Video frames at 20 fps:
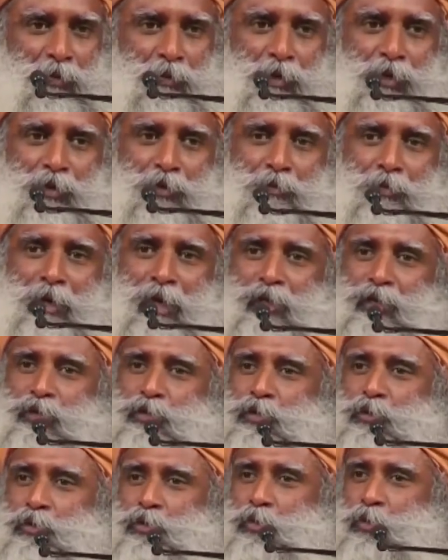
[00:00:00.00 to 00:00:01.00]
When you
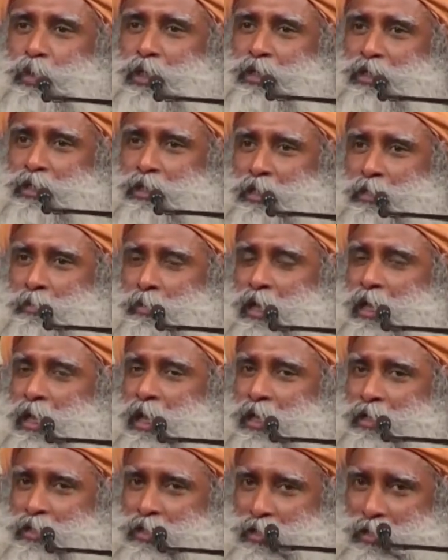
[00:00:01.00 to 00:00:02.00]
manage situations by
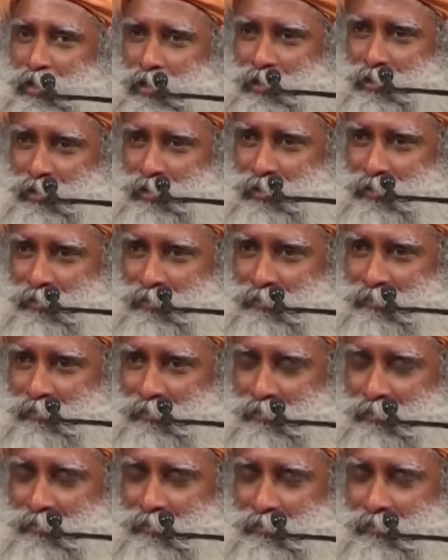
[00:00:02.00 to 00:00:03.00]
accident,
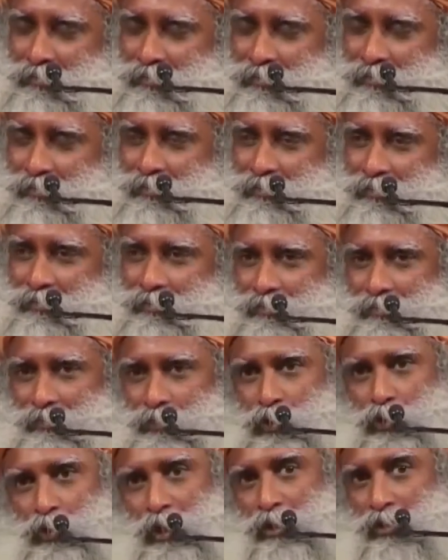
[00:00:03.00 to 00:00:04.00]

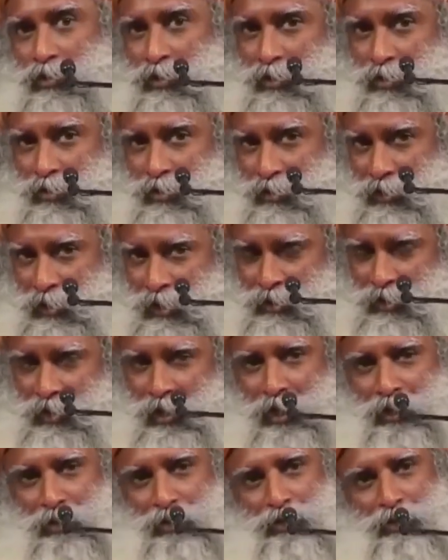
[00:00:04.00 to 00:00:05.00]
you exist as
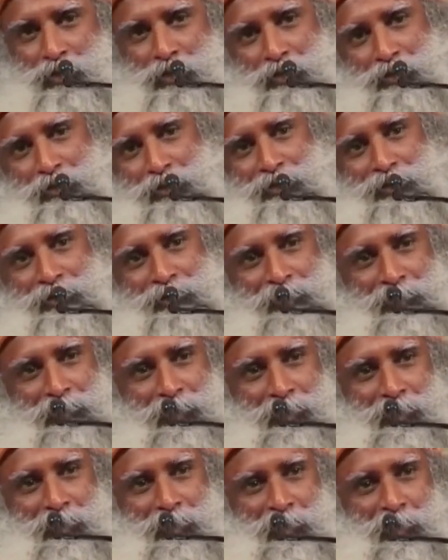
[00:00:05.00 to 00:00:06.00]
an accident.
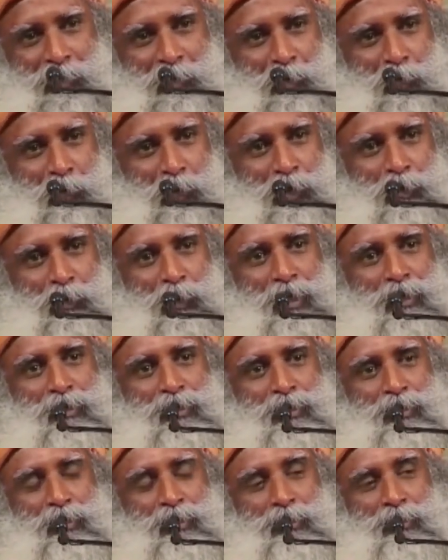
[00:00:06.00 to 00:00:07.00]
When you
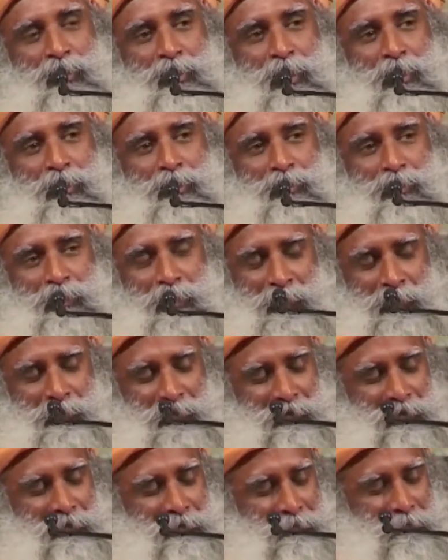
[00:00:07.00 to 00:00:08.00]
exist as an
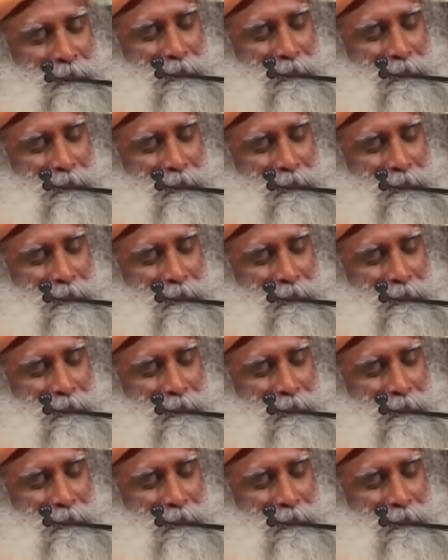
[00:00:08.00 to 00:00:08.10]
accident,